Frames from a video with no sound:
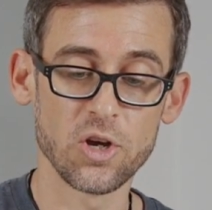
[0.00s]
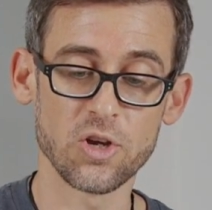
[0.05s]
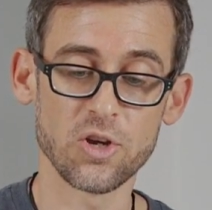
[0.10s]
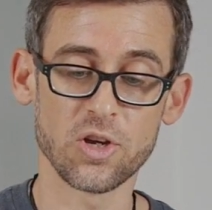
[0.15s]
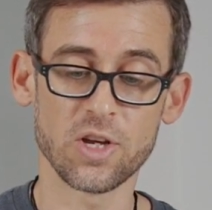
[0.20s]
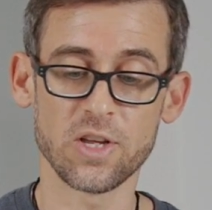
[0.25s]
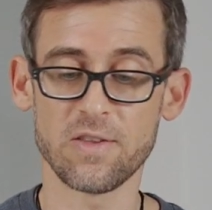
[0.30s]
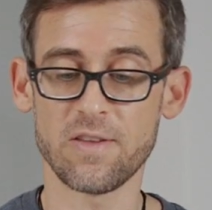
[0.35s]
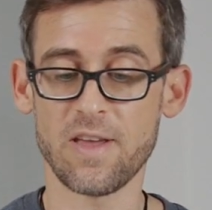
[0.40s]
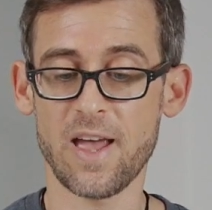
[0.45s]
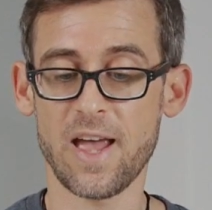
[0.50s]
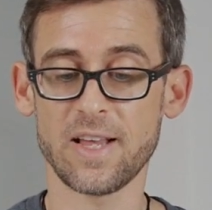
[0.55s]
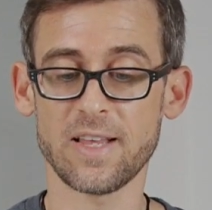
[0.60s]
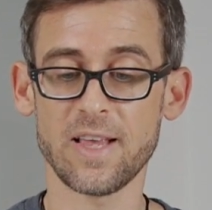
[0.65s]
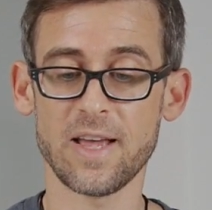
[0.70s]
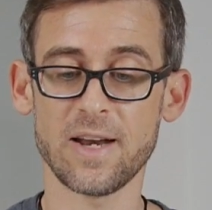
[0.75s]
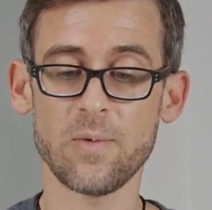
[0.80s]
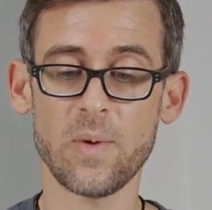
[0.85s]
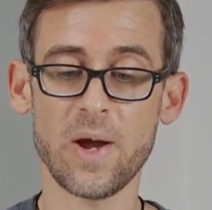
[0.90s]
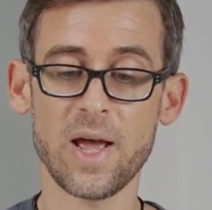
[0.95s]
you can take
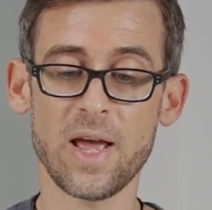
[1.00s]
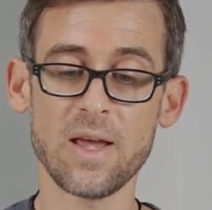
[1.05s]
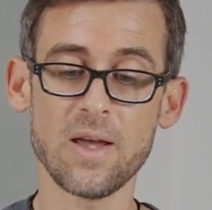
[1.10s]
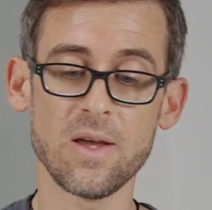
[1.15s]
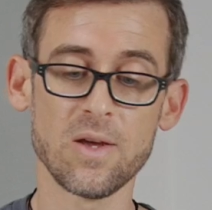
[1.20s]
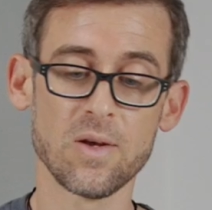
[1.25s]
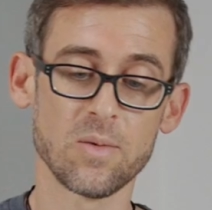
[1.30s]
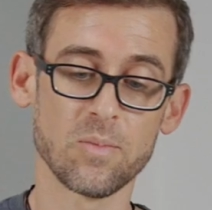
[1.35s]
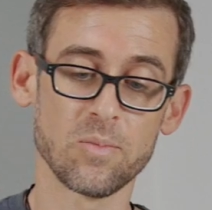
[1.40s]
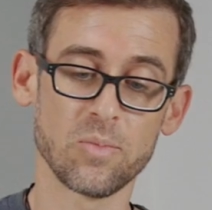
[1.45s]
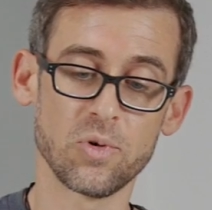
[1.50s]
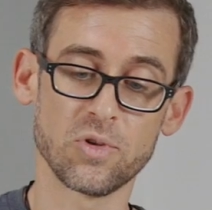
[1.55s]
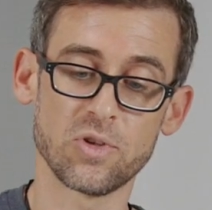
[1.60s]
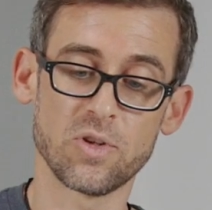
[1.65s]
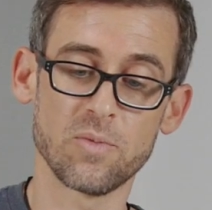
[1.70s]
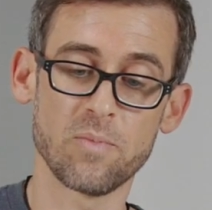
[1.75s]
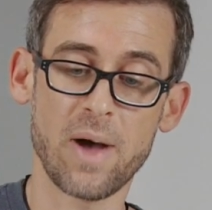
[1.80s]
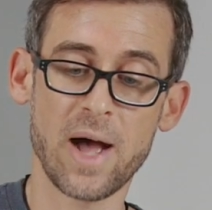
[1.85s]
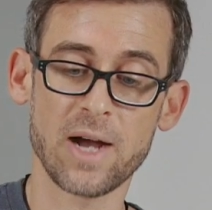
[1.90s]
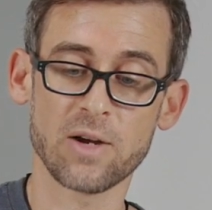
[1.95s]
that away, put
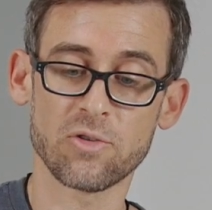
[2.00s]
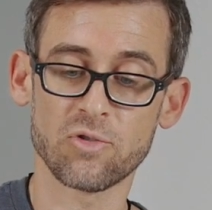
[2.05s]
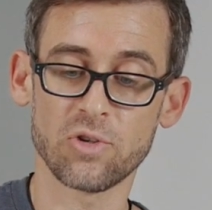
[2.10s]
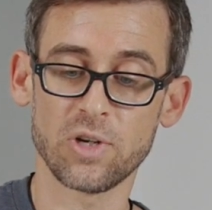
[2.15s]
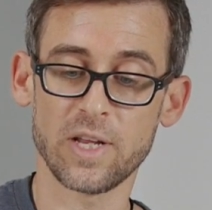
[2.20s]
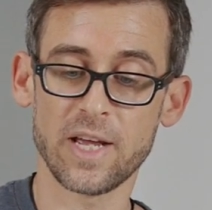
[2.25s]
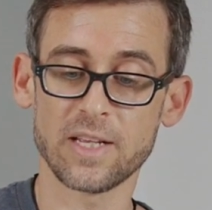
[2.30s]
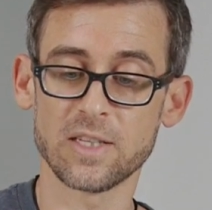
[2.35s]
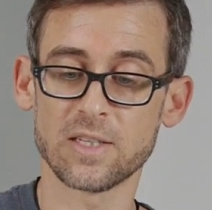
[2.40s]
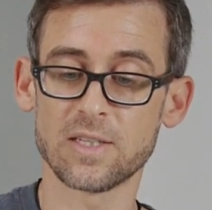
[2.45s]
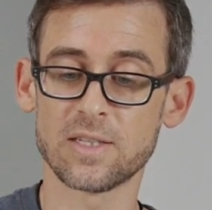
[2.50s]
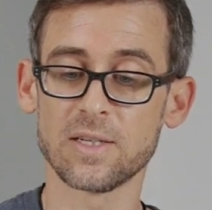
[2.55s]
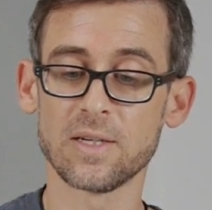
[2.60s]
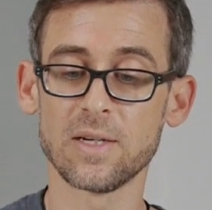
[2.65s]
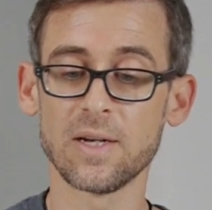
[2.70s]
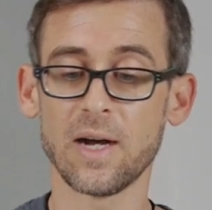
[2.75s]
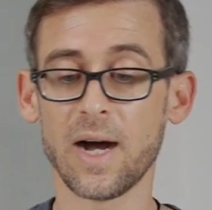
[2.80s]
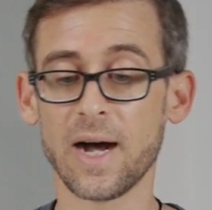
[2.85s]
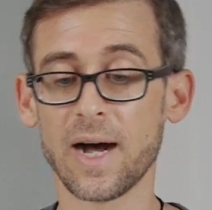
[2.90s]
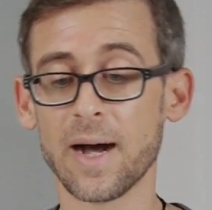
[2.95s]
the macro lens
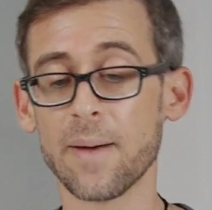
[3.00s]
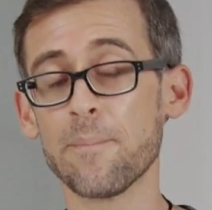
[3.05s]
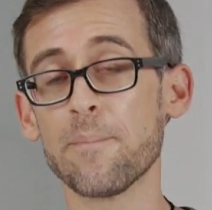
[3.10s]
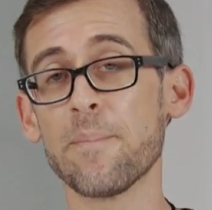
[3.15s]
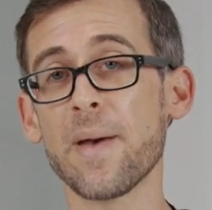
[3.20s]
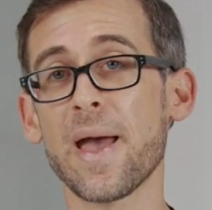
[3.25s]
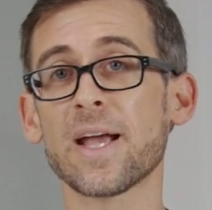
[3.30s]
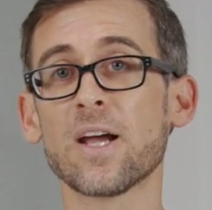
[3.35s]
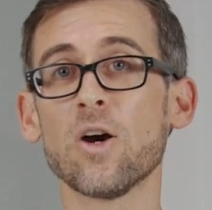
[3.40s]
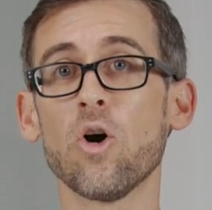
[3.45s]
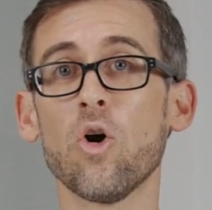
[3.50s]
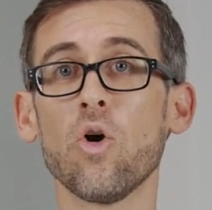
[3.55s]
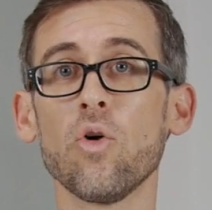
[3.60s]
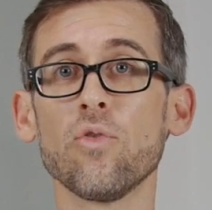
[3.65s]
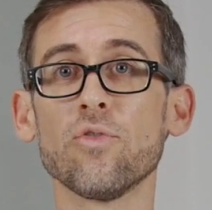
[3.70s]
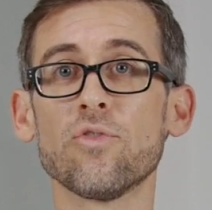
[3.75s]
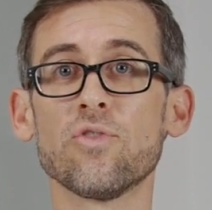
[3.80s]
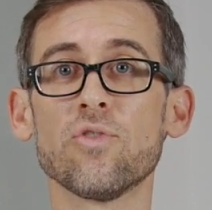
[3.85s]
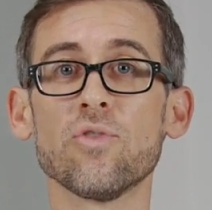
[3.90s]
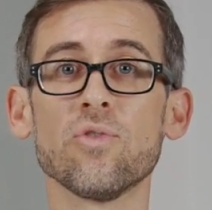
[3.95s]
uh, back
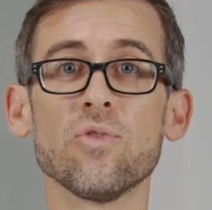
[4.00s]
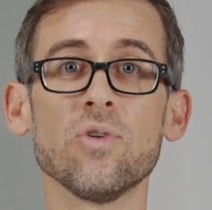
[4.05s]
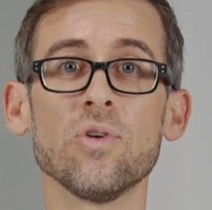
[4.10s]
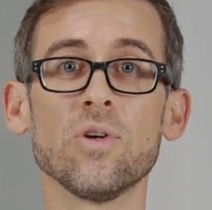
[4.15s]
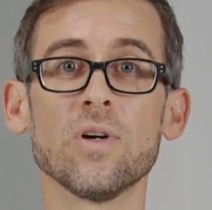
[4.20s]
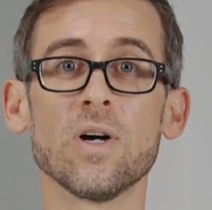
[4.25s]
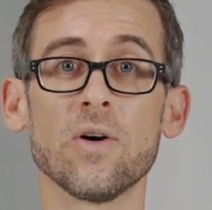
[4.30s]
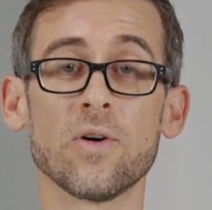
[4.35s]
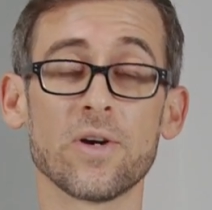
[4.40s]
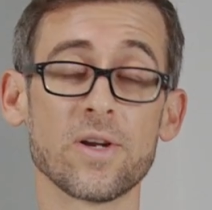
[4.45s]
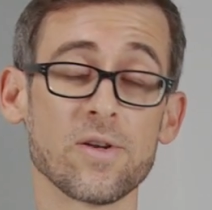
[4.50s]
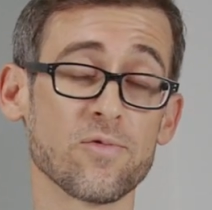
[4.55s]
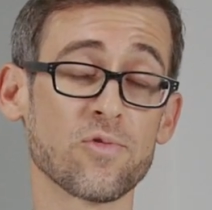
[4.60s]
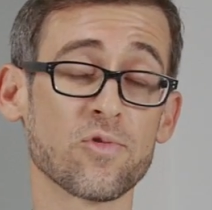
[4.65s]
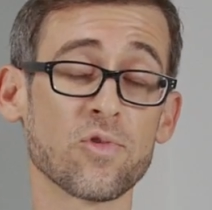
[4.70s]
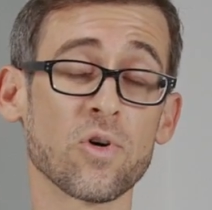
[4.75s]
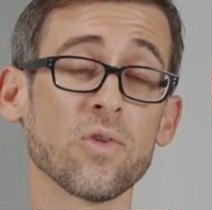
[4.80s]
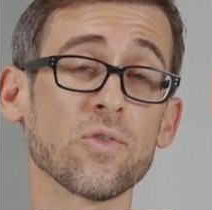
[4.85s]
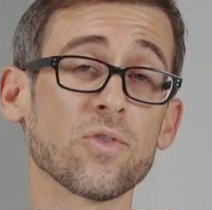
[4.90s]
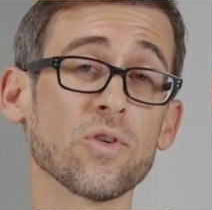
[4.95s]
onto or in
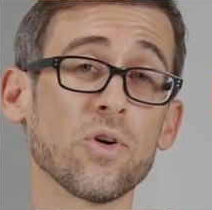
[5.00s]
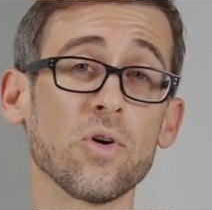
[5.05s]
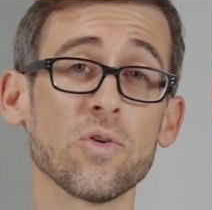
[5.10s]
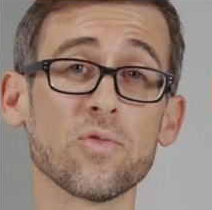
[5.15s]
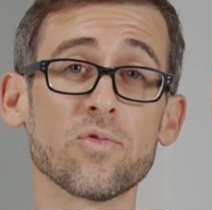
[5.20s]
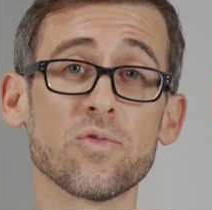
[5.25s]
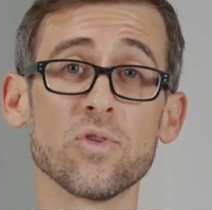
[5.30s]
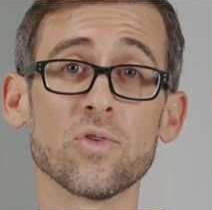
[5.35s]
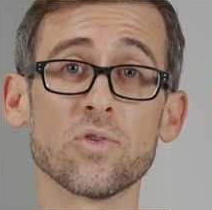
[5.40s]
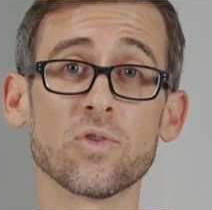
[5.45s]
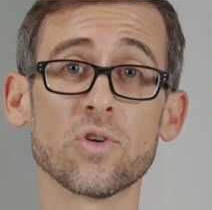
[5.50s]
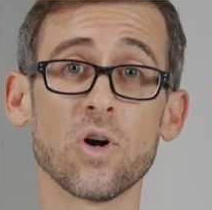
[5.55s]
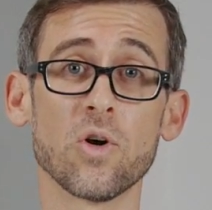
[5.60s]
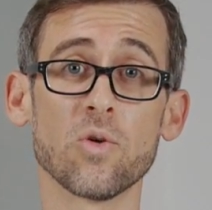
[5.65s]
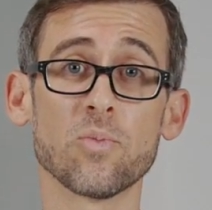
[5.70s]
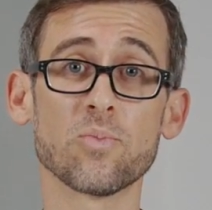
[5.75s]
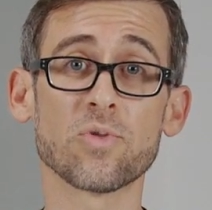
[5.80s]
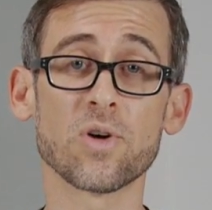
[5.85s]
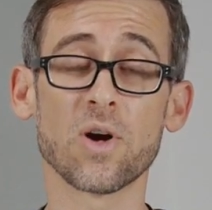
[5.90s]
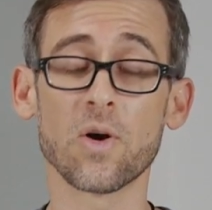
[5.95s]
front of your
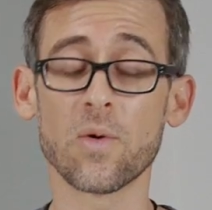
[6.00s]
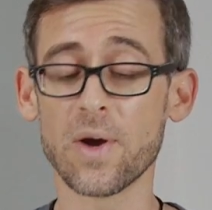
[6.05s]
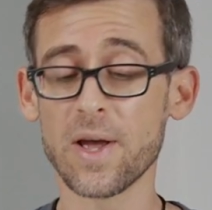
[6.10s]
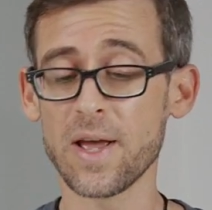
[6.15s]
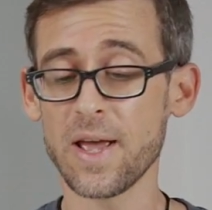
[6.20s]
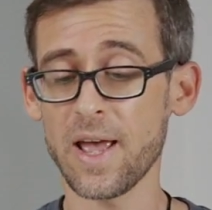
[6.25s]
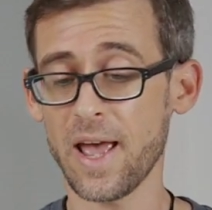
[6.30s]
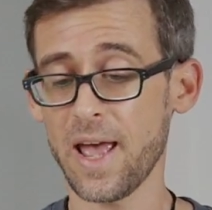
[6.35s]
GoPro,